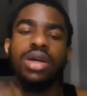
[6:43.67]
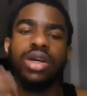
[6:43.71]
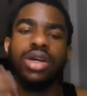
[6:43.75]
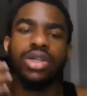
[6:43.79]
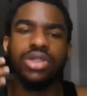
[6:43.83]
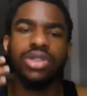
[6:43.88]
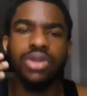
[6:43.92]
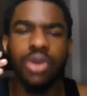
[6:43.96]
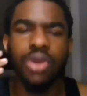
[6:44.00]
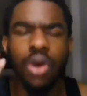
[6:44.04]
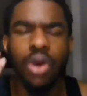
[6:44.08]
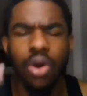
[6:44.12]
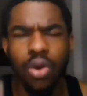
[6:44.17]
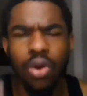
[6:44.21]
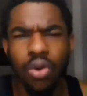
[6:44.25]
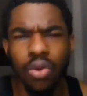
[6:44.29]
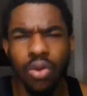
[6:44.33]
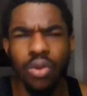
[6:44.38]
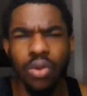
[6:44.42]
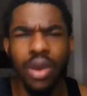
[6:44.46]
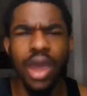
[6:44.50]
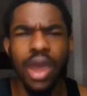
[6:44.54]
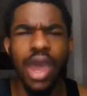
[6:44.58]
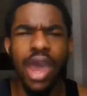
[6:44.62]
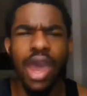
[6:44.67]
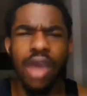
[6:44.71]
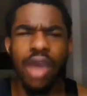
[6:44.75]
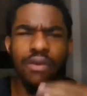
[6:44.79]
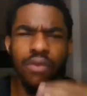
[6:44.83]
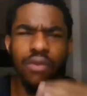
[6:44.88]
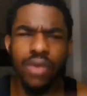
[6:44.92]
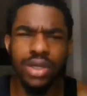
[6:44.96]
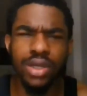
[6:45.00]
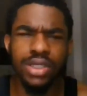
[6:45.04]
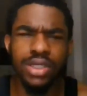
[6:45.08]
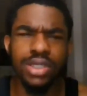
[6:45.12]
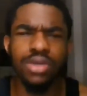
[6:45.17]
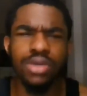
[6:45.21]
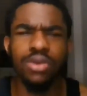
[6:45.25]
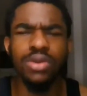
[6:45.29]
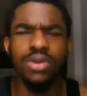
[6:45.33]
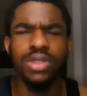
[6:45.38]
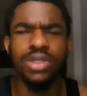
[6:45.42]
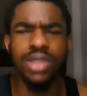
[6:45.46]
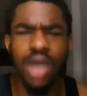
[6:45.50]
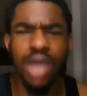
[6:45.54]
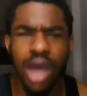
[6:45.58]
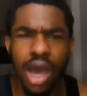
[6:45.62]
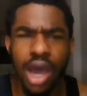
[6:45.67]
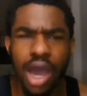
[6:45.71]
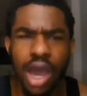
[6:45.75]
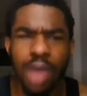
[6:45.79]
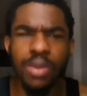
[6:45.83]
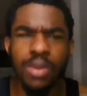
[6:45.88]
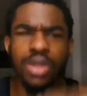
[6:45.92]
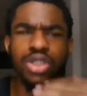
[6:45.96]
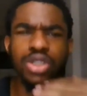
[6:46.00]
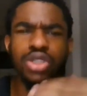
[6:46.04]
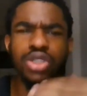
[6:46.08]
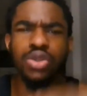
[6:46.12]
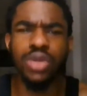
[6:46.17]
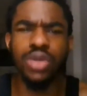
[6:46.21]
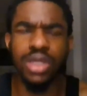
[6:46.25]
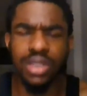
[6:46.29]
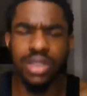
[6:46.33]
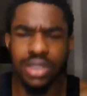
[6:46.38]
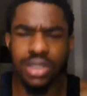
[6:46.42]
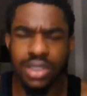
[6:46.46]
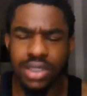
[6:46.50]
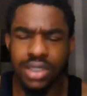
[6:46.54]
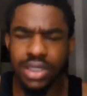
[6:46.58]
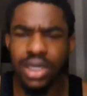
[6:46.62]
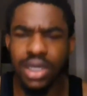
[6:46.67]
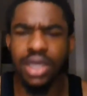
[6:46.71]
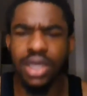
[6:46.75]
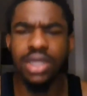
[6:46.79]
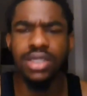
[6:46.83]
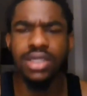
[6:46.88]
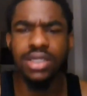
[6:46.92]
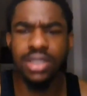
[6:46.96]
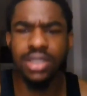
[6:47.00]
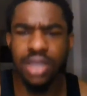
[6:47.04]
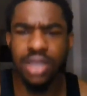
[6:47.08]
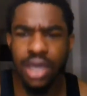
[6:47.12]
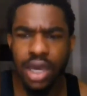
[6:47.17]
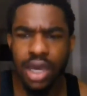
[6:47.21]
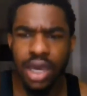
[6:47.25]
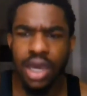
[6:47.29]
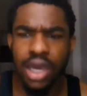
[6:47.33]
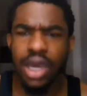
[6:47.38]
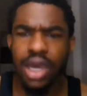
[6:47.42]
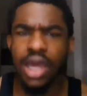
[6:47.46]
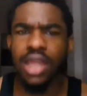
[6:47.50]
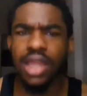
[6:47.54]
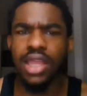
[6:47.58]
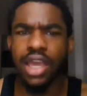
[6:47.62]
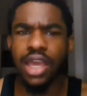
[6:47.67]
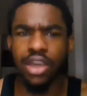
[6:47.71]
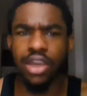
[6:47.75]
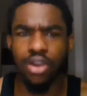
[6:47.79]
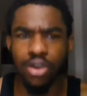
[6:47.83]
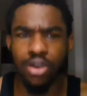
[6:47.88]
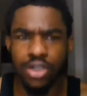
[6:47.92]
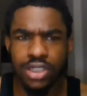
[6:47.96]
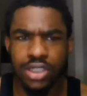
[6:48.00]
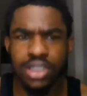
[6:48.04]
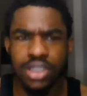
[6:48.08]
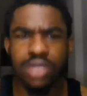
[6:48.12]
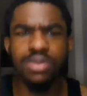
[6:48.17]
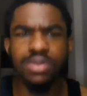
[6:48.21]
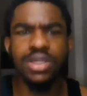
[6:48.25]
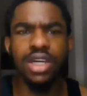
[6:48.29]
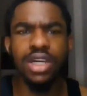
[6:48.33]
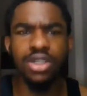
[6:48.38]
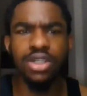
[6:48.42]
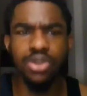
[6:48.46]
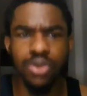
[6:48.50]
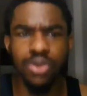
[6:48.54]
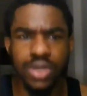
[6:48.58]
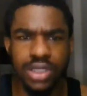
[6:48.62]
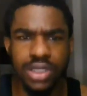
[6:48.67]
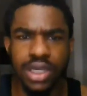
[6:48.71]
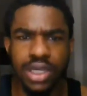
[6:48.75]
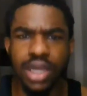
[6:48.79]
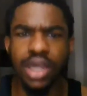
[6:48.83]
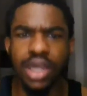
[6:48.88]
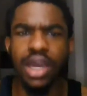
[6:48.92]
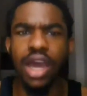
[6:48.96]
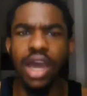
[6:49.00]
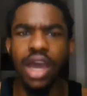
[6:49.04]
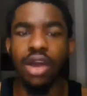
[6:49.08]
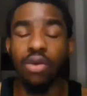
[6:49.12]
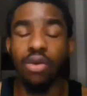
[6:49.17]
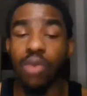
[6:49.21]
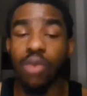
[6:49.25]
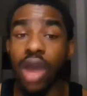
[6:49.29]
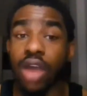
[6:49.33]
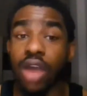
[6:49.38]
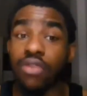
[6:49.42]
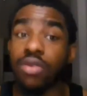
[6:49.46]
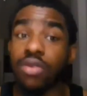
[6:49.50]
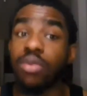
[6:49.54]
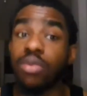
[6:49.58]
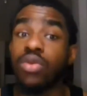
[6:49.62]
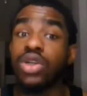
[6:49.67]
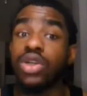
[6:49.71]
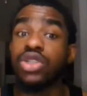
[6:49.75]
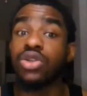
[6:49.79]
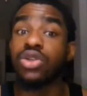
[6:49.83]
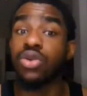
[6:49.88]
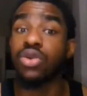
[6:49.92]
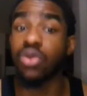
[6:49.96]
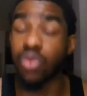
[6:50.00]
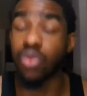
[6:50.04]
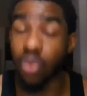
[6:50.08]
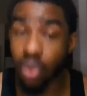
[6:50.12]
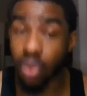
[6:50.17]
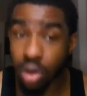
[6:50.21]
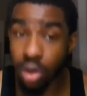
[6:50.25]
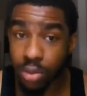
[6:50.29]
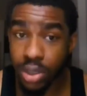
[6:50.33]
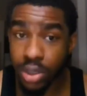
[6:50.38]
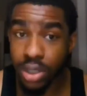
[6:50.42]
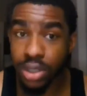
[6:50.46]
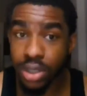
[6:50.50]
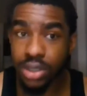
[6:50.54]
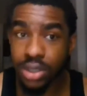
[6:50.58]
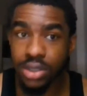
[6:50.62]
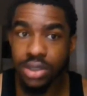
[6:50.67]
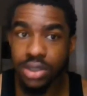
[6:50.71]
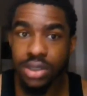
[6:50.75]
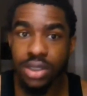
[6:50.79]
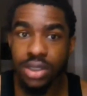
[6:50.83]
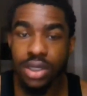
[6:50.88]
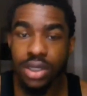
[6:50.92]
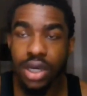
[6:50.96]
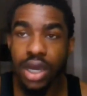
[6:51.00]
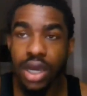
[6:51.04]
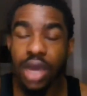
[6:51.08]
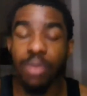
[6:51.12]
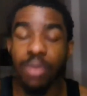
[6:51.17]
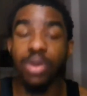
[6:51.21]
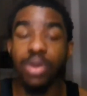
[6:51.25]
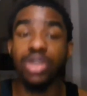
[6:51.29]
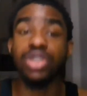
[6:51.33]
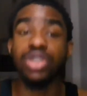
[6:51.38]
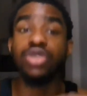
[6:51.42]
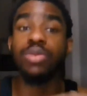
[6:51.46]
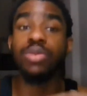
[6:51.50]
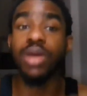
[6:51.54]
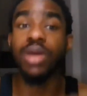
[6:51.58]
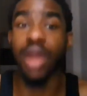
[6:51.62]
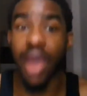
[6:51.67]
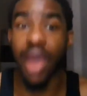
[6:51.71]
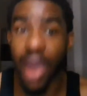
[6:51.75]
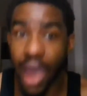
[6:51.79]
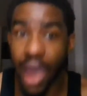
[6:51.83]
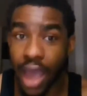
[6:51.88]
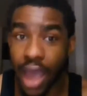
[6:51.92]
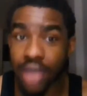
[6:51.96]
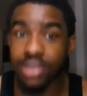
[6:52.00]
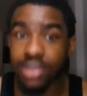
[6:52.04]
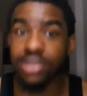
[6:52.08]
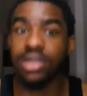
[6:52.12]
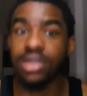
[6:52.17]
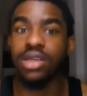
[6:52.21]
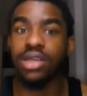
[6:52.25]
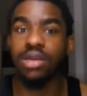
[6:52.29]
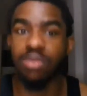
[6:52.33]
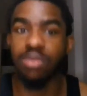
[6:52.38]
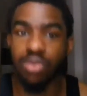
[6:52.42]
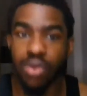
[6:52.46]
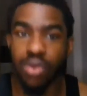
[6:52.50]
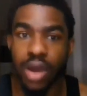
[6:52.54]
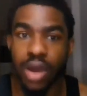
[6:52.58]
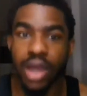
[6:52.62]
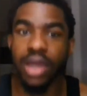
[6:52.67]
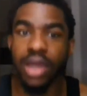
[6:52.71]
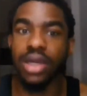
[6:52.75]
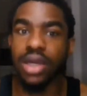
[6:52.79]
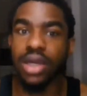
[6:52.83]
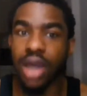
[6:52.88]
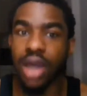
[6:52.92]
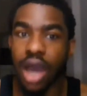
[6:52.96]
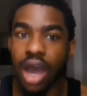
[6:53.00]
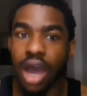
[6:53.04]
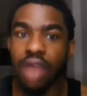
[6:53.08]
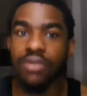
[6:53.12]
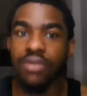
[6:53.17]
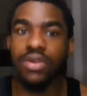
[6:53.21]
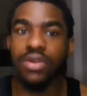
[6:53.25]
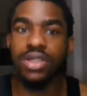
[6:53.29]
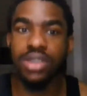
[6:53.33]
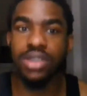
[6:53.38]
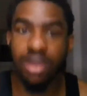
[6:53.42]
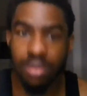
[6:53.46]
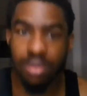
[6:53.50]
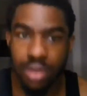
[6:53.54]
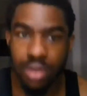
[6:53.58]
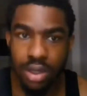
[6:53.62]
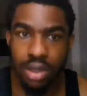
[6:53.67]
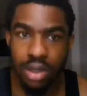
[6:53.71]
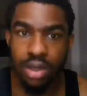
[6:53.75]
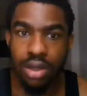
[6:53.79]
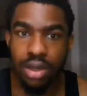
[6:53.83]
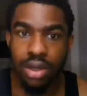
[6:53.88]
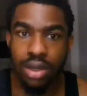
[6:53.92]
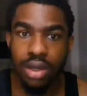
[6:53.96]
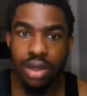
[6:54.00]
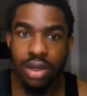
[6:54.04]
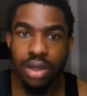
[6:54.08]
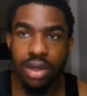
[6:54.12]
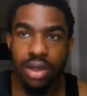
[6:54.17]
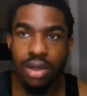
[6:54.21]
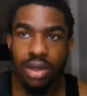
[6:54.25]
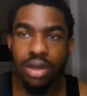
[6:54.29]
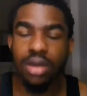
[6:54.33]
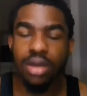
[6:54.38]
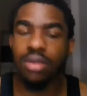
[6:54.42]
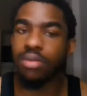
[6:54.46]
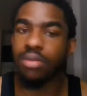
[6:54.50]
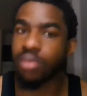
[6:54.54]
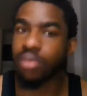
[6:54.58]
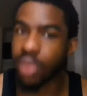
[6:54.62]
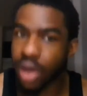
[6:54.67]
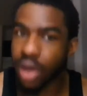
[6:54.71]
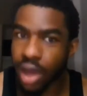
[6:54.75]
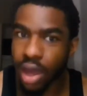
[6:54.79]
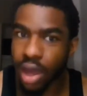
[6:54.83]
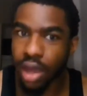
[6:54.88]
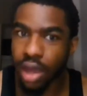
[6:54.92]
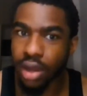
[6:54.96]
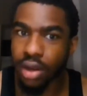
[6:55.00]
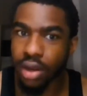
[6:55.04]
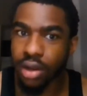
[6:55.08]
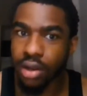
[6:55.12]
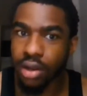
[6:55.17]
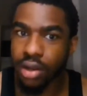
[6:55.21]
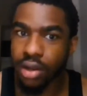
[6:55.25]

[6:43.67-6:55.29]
So every single time that you can sense that your sleep schedule is getting out of whack from what your norm is, but you've been asking and praying God for something, man,